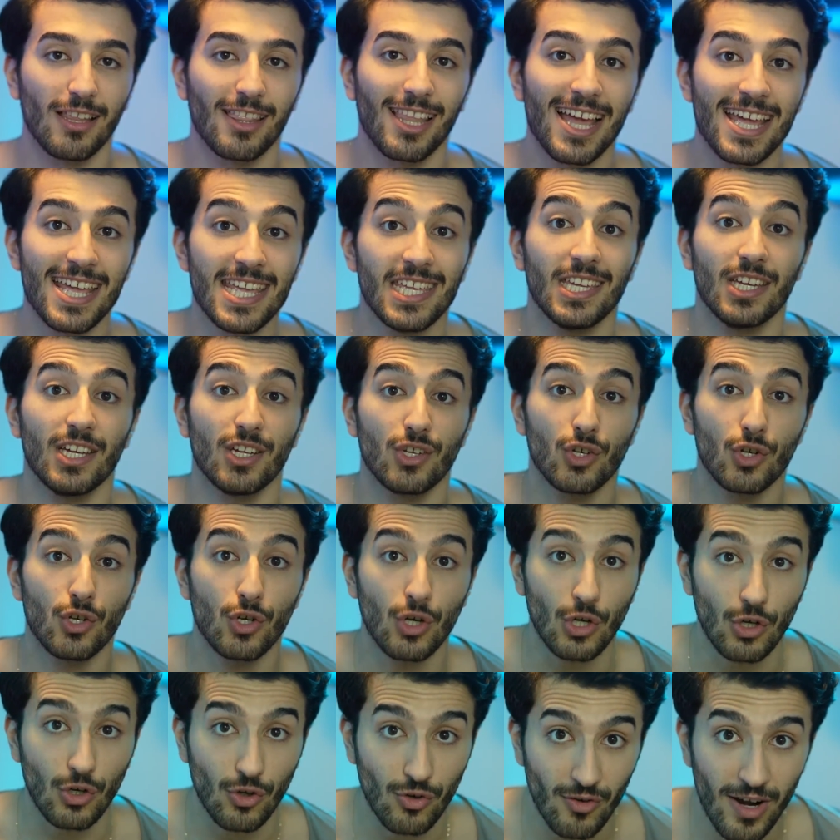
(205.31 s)
like
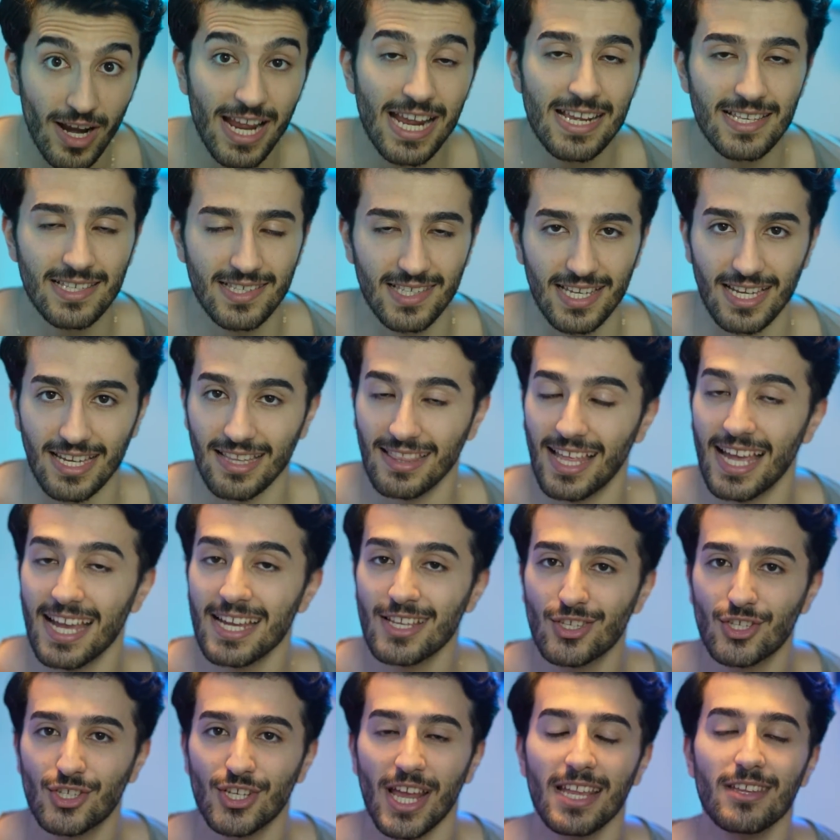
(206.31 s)
crazy.
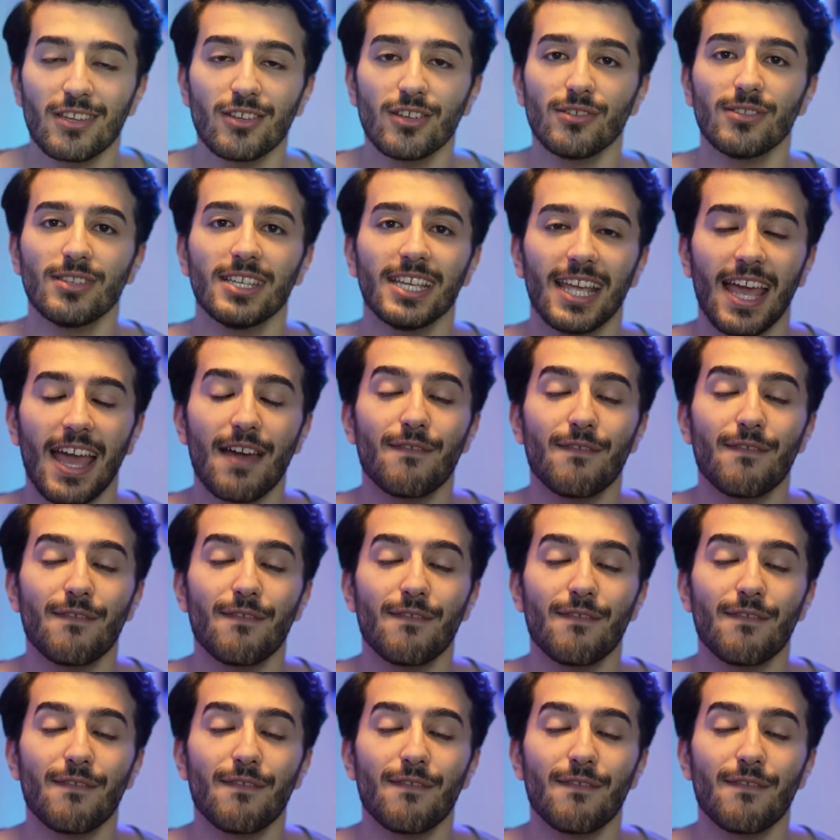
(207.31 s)
Like genuinely